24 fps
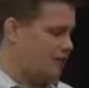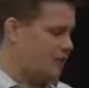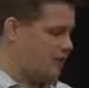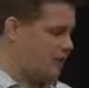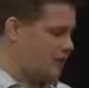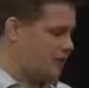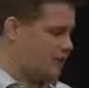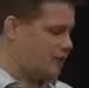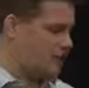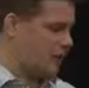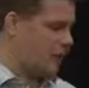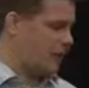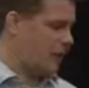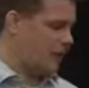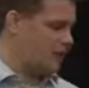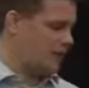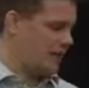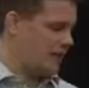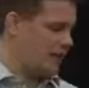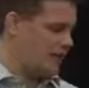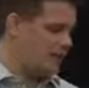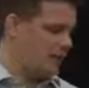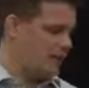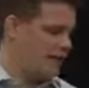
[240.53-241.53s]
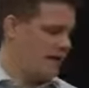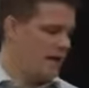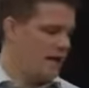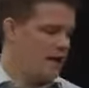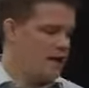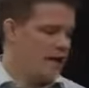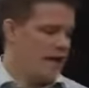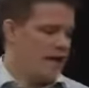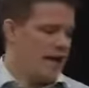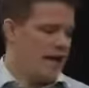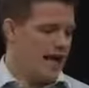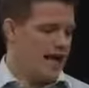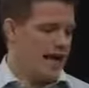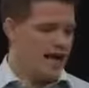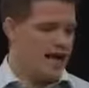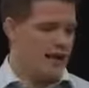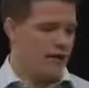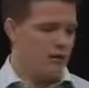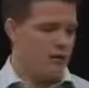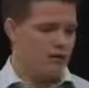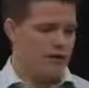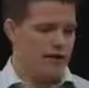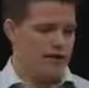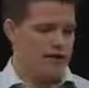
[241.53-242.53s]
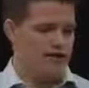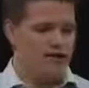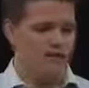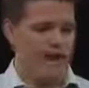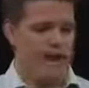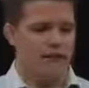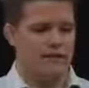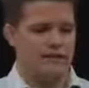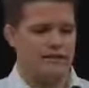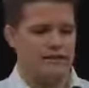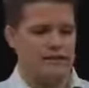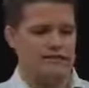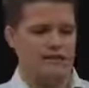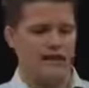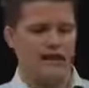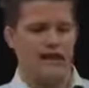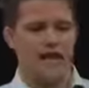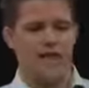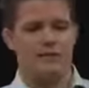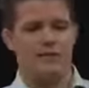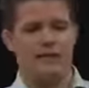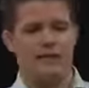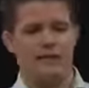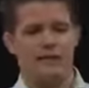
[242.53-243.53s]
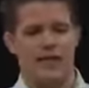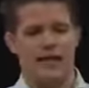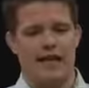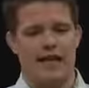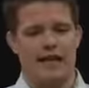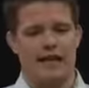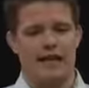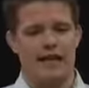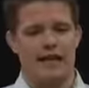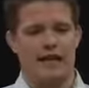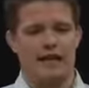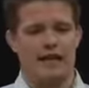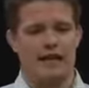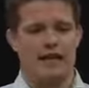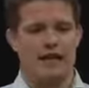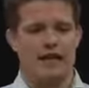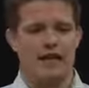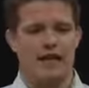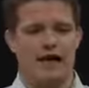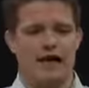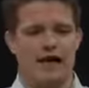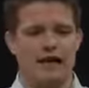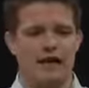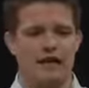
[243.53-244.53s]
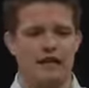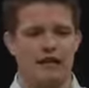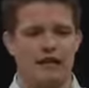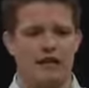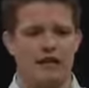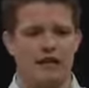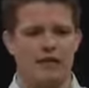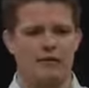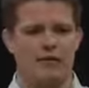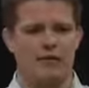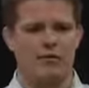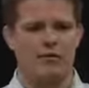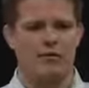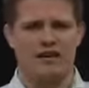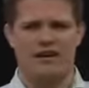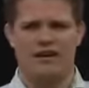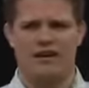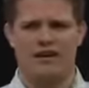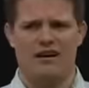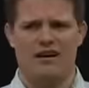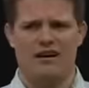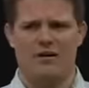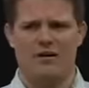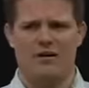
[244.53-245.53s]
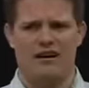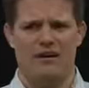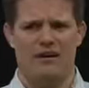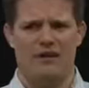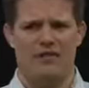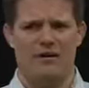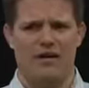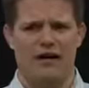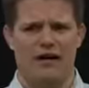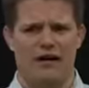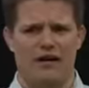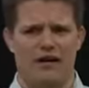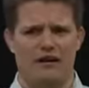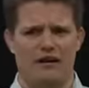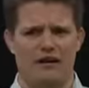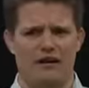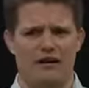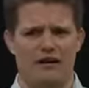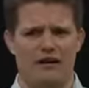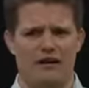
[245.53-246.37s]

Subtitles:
for a long time, and what they found is that they came in and said, hey, I need to cut in line. People were like, no, get in the back.